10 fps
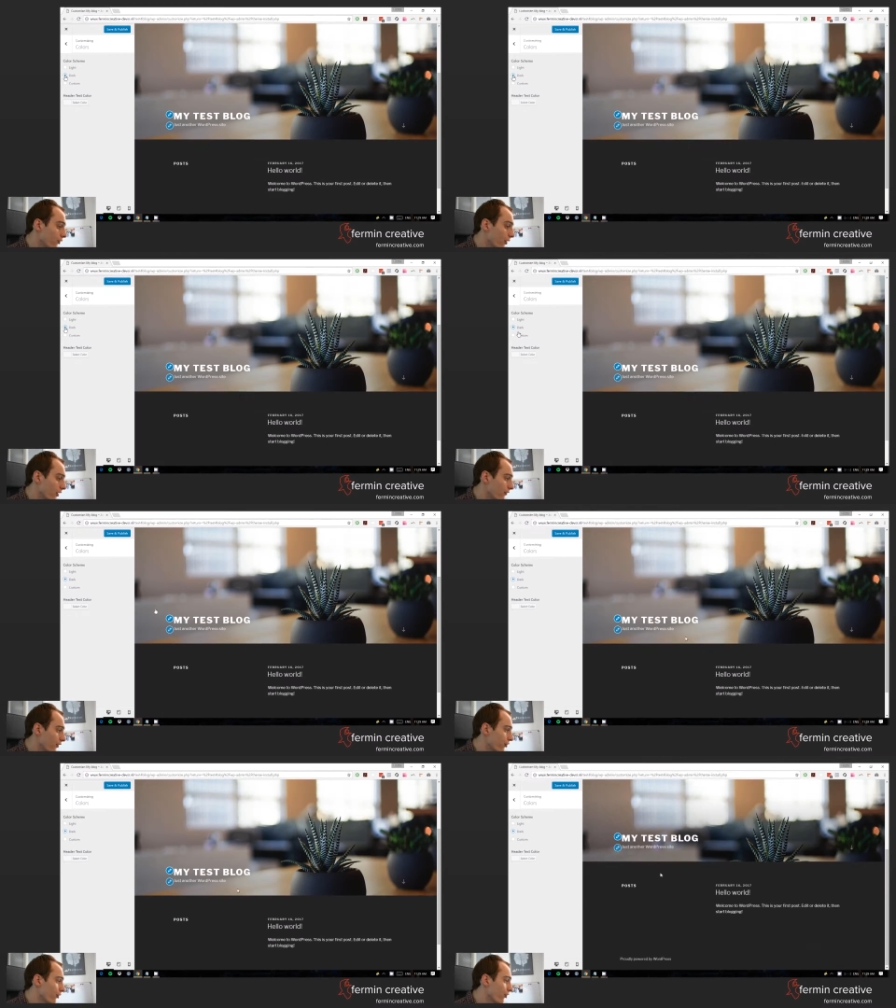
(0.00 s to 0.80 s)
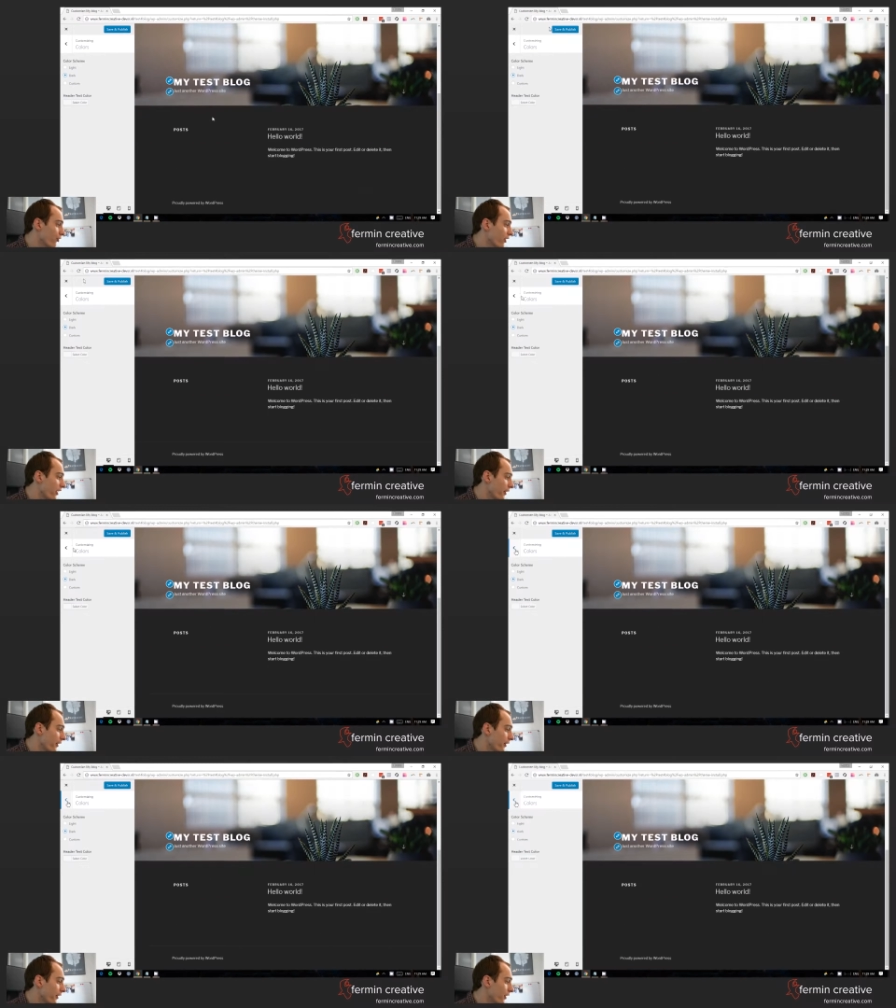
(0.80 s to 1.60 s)
dark if I so
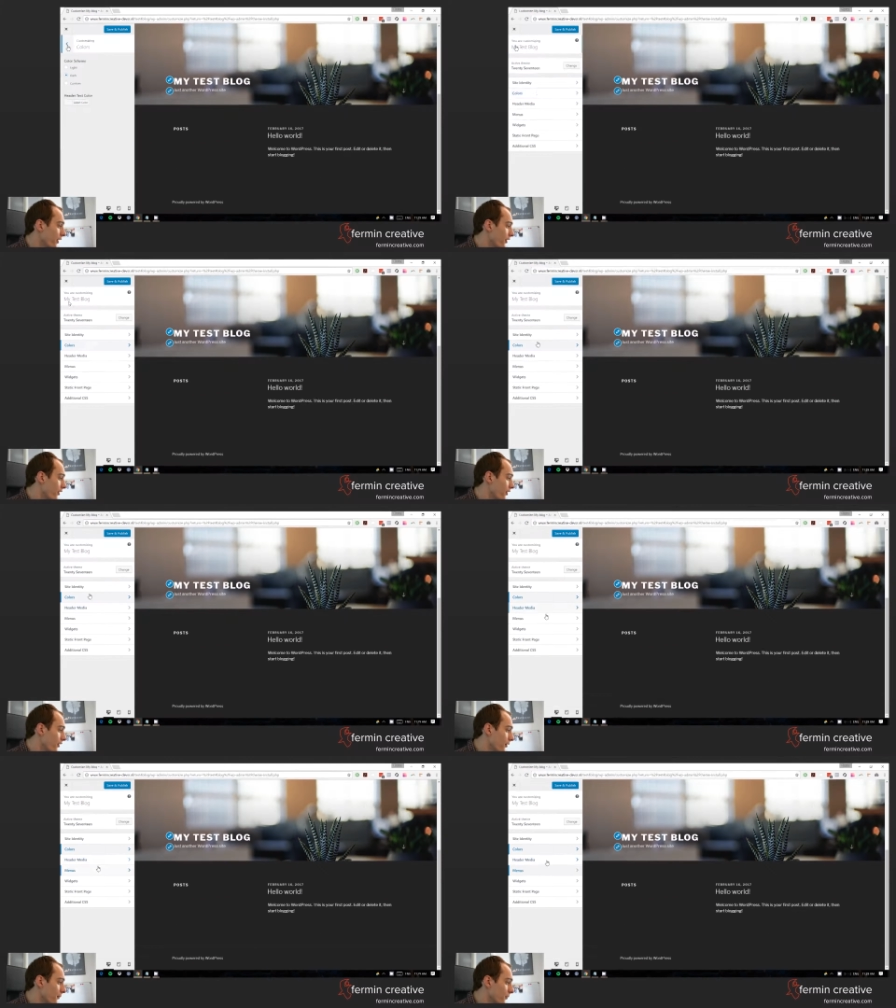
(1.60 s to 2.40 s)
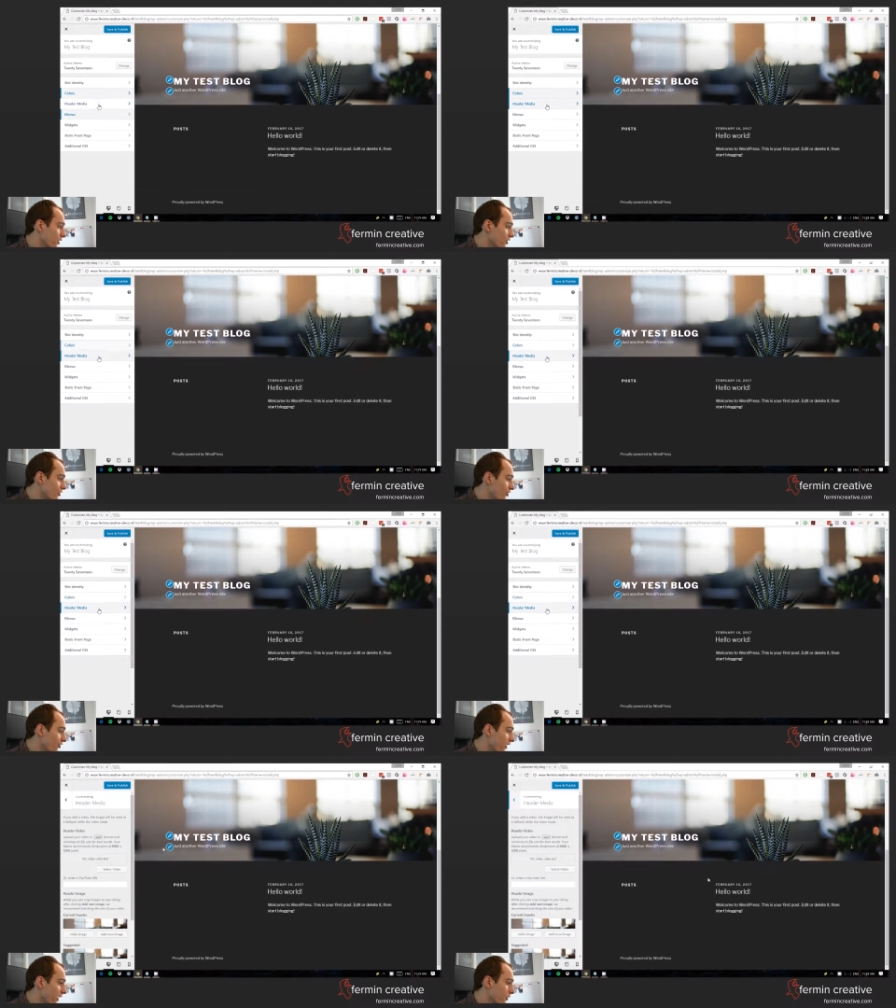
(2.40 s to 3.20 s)
desire. Can
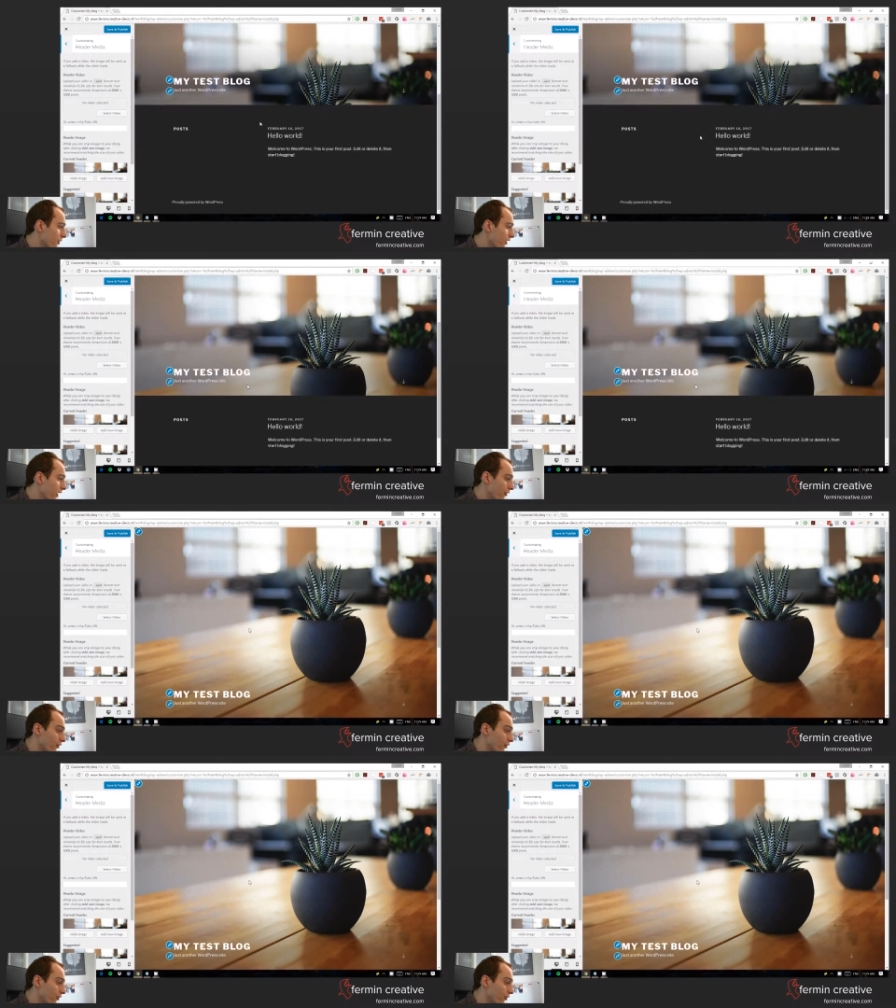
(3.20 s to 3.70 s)
change the header media,